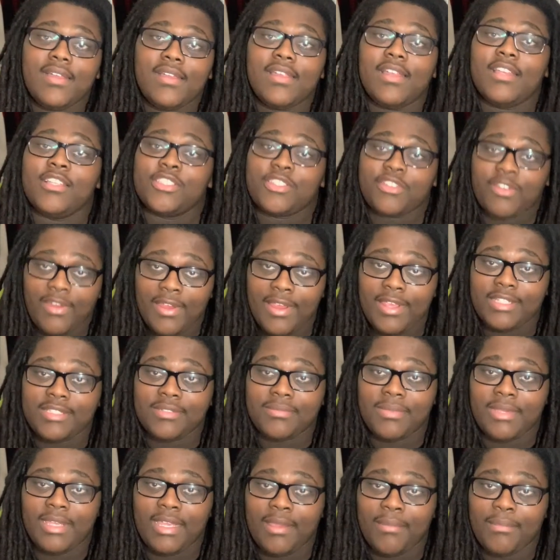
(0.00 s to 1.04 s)
It's crazy,
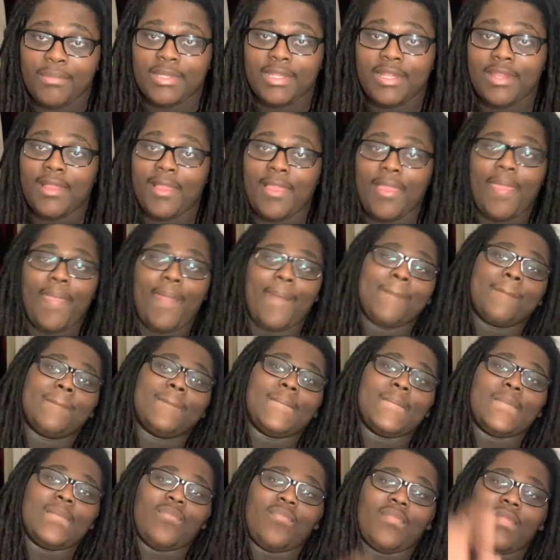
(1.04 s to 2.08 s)
man. But look,
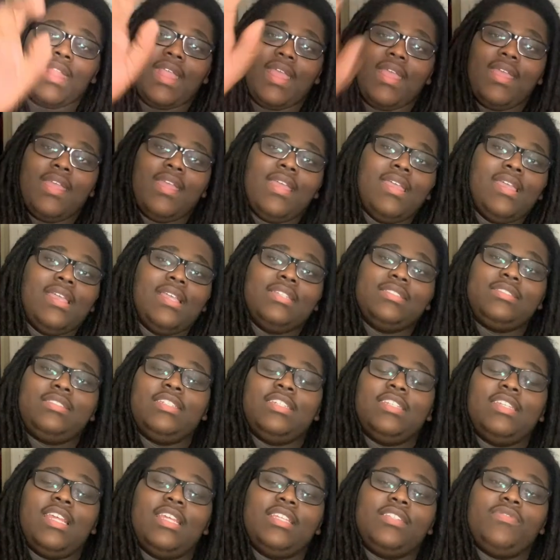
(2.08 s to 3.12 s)
until
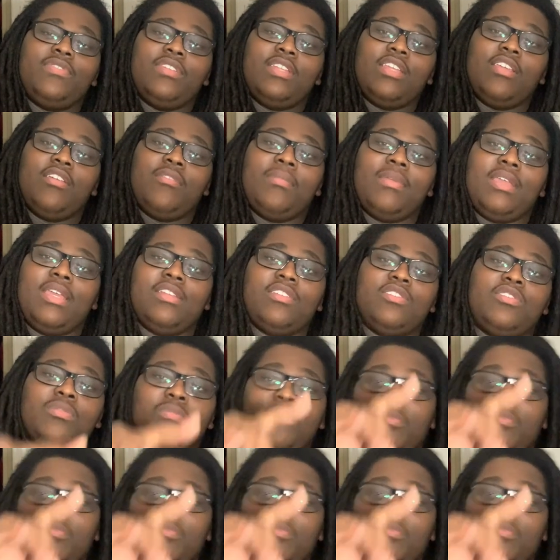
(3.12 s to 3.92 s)
the next video, man, it's your